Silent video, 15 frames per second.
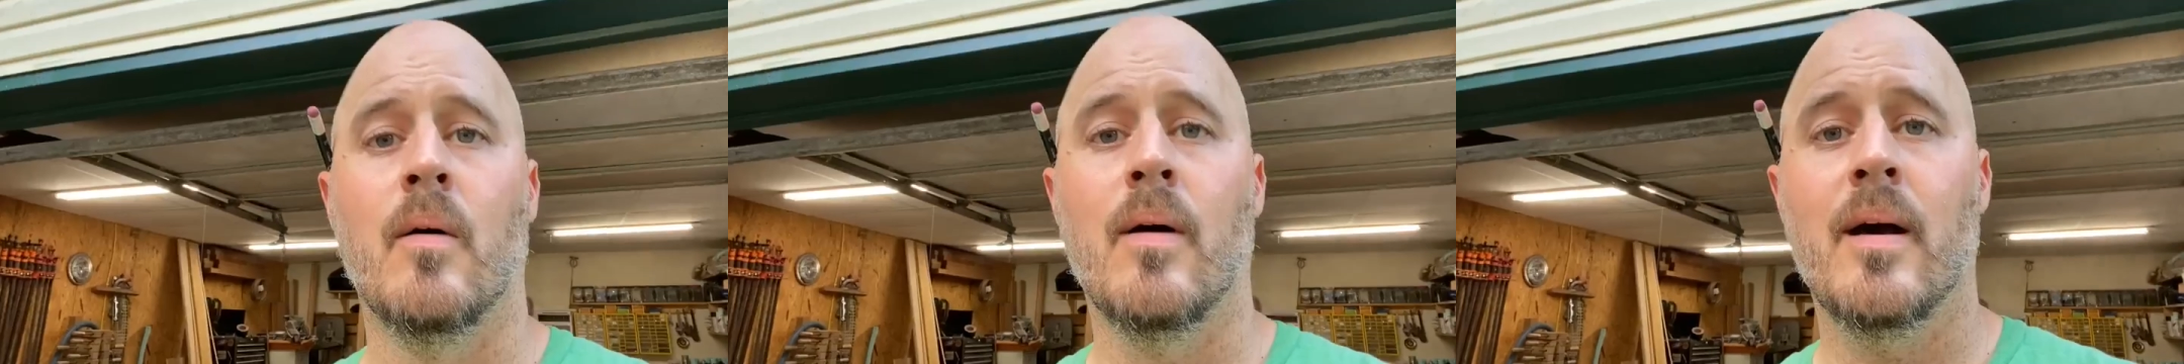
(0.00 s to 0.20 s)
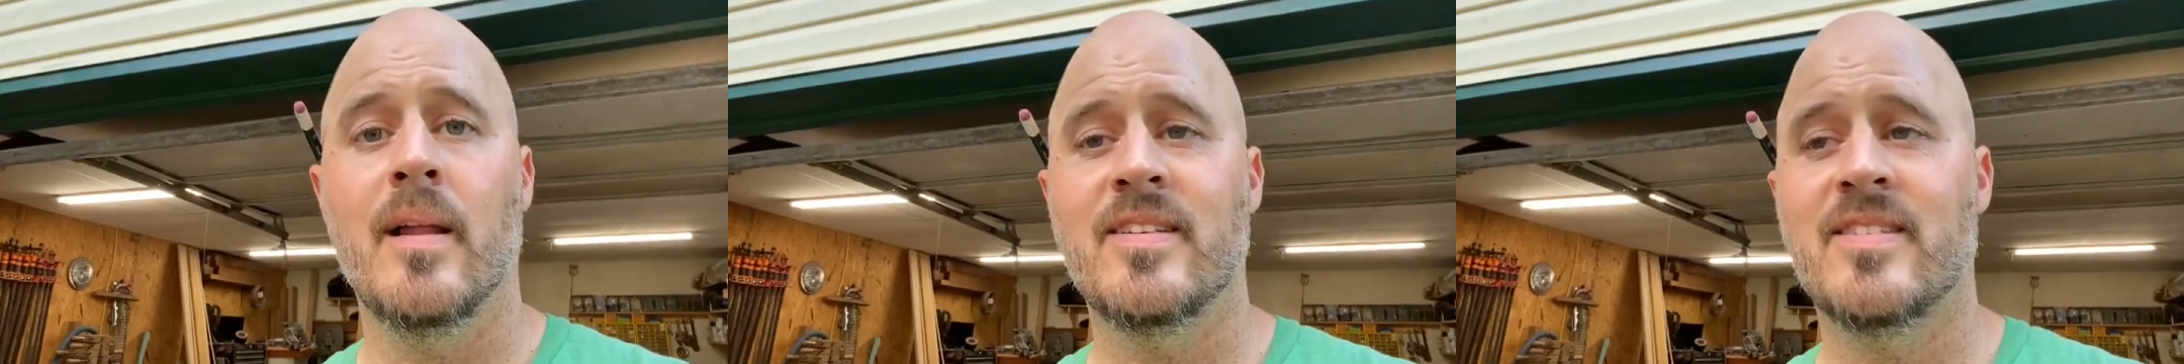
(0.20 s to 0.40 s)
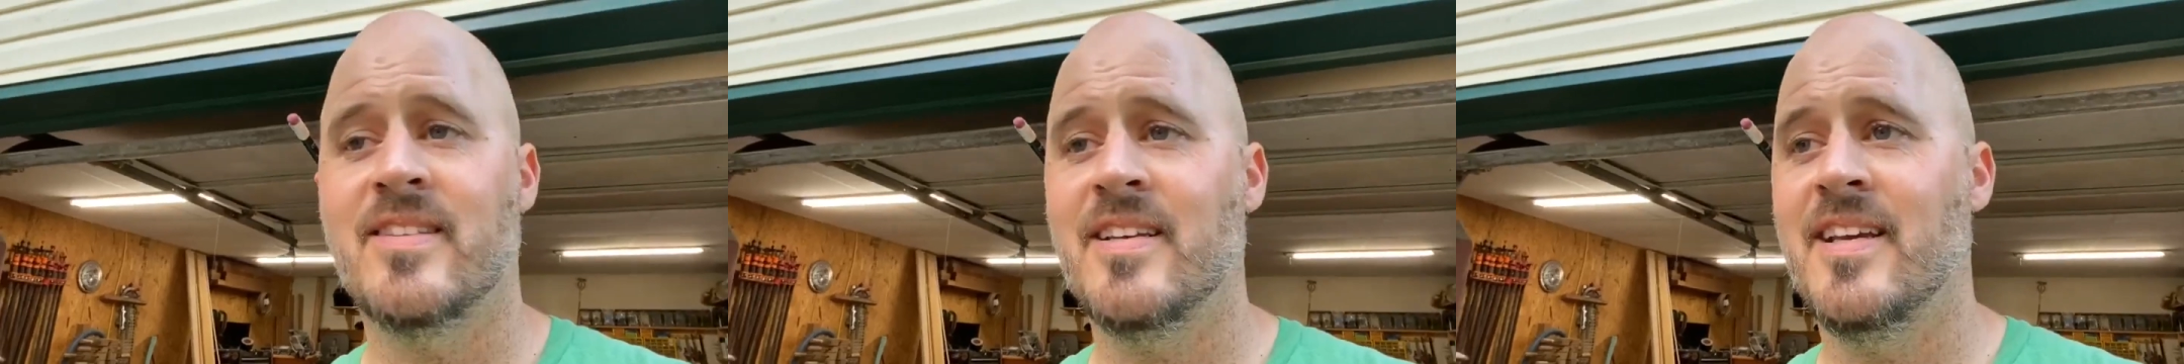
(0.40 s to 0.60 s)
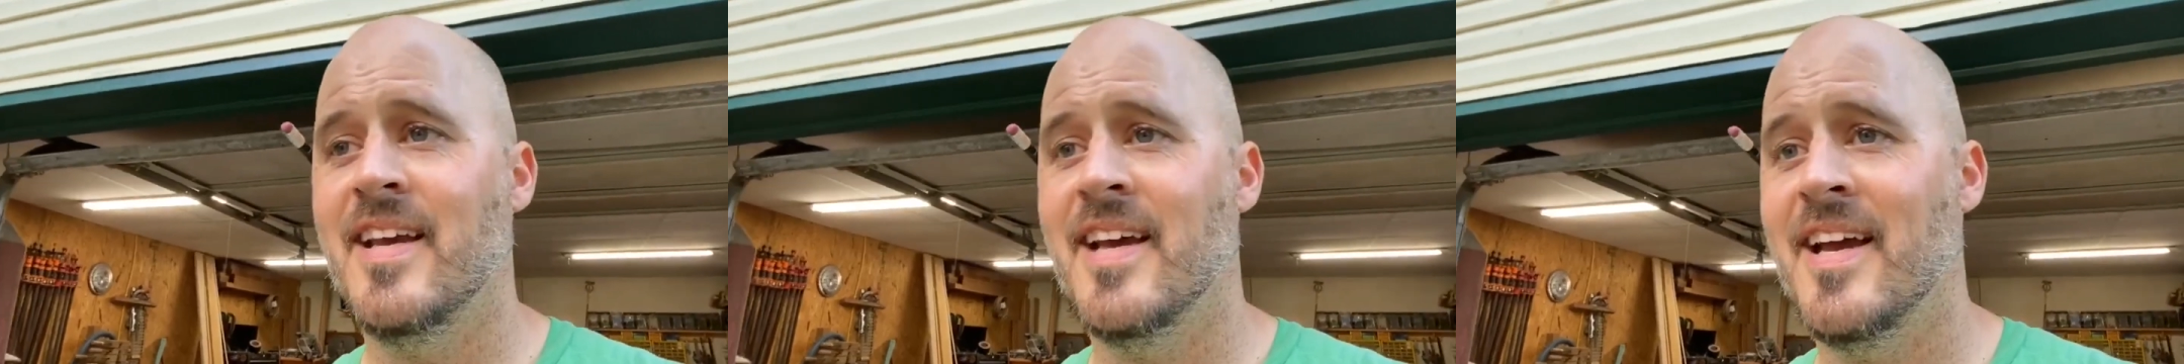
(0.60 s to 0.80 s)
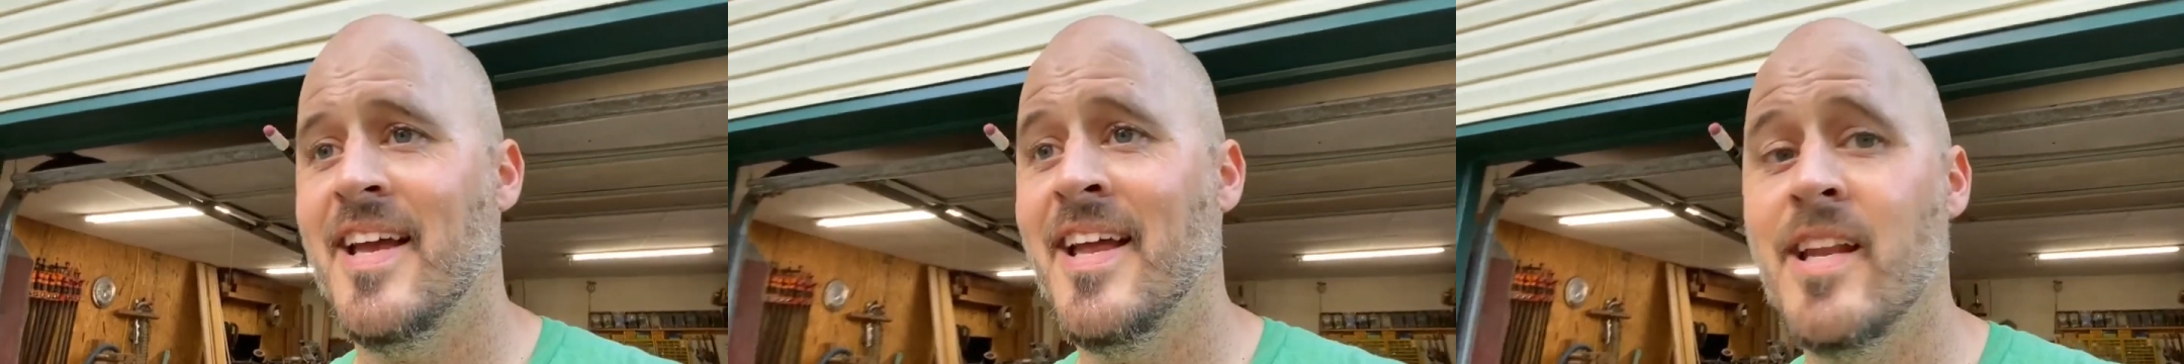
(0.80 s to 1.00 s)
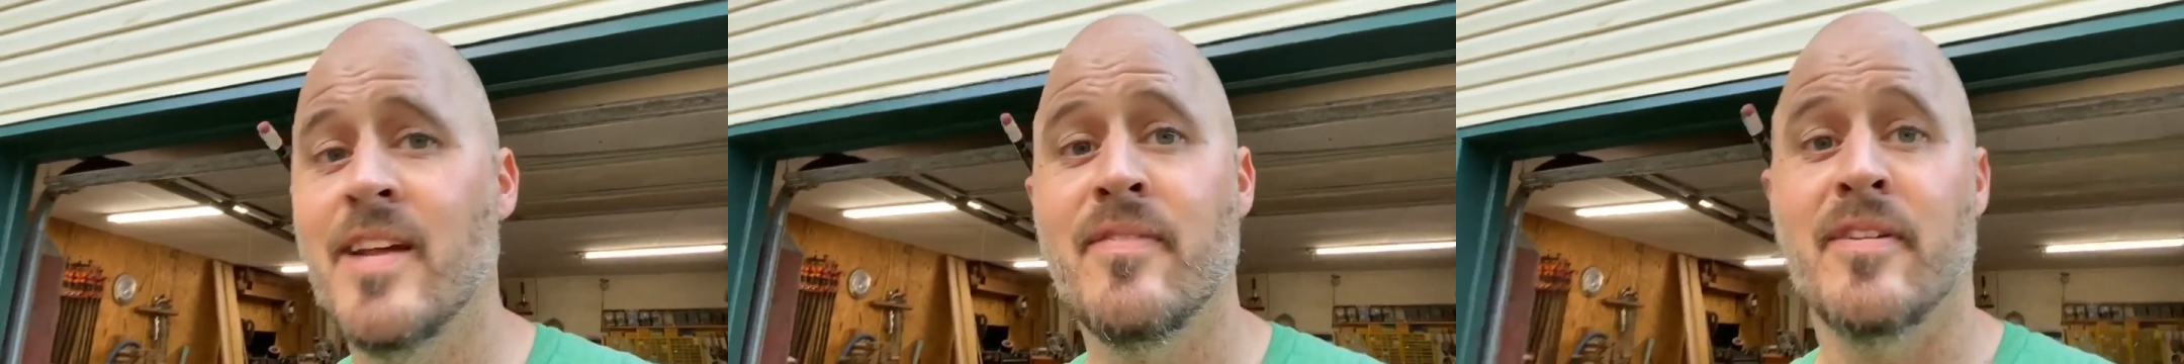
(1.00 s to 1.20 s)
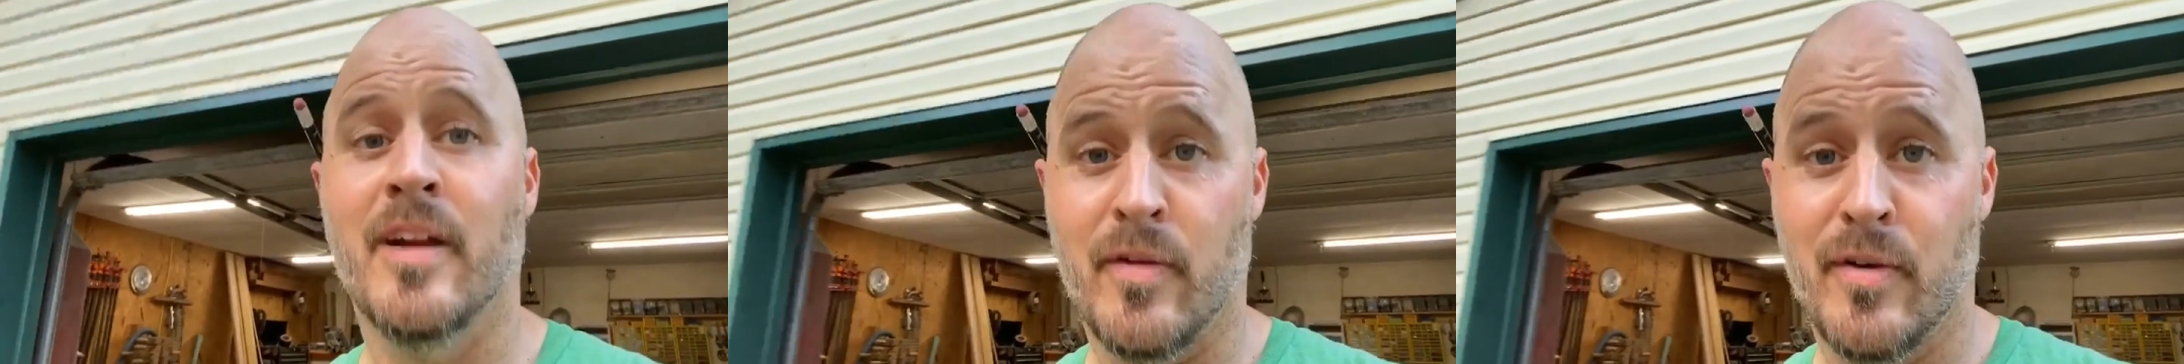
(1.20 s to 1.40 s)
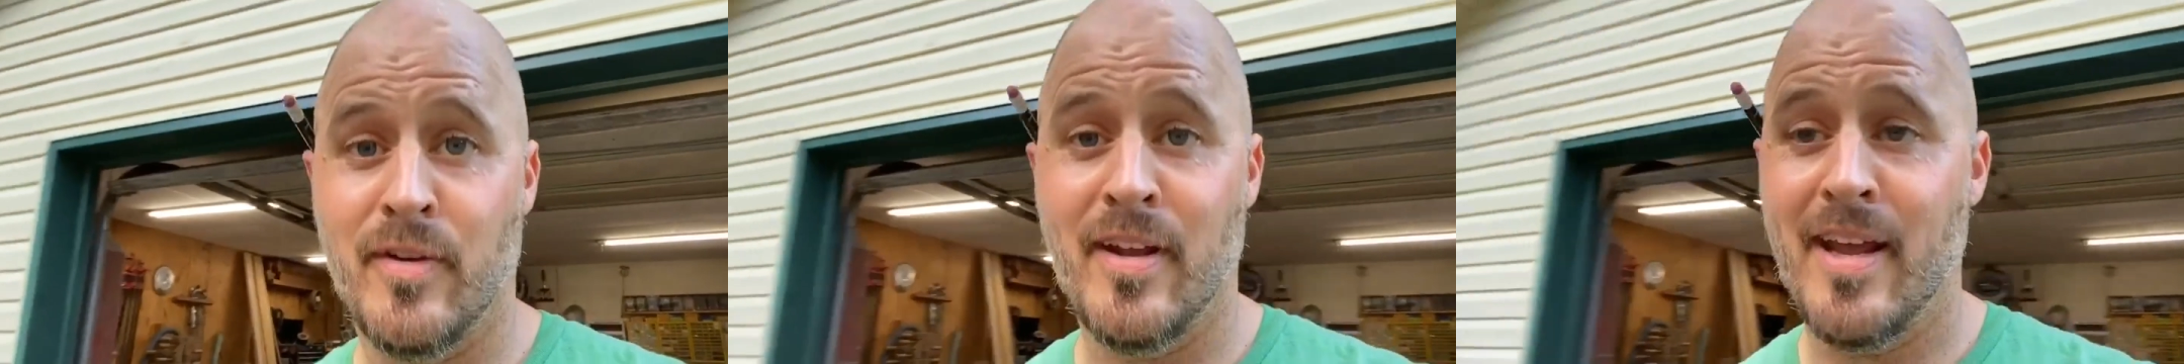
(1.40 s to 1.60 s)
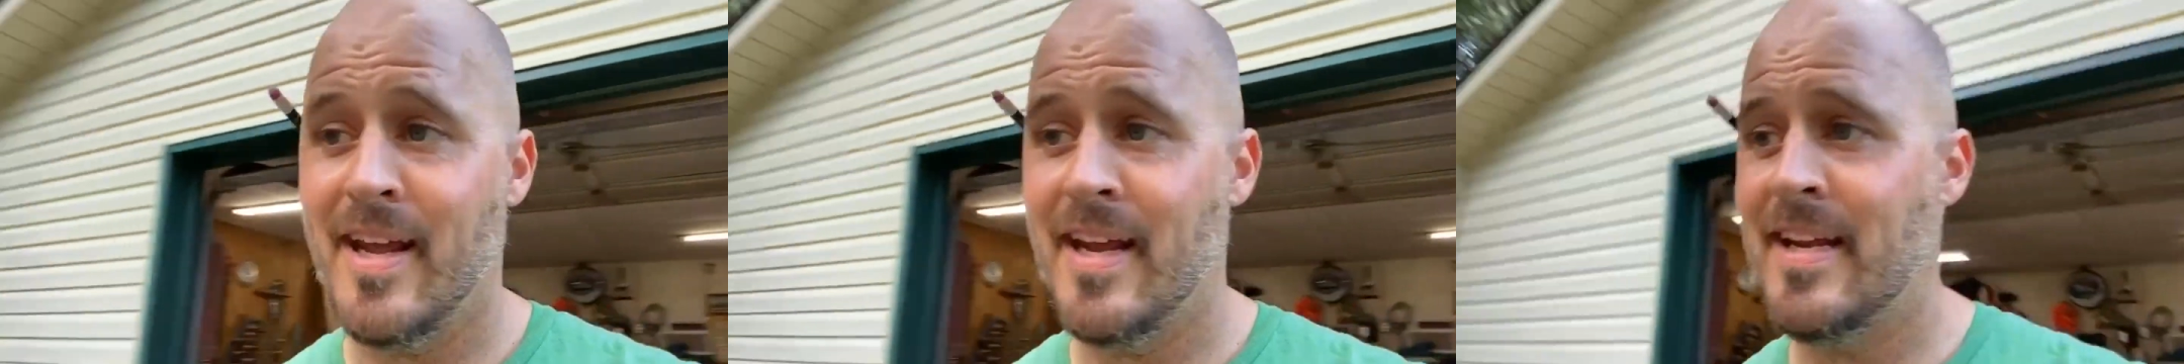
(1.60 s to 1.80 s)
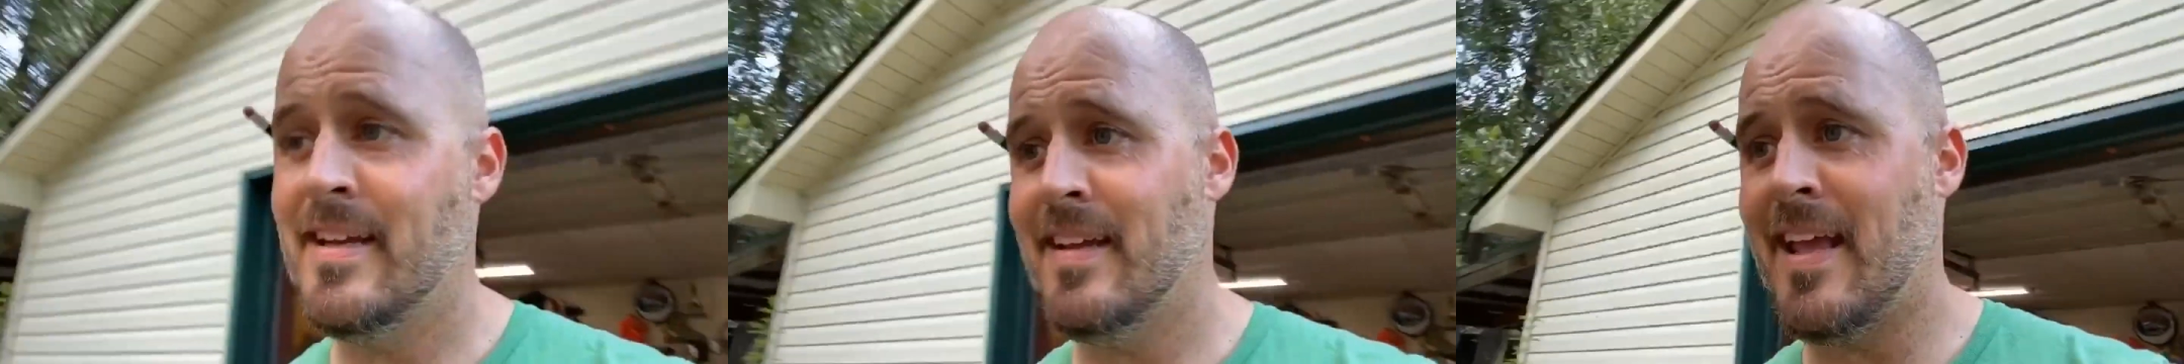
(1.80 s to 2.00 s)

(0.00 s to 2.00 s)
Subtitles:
Well, it's the end of another day,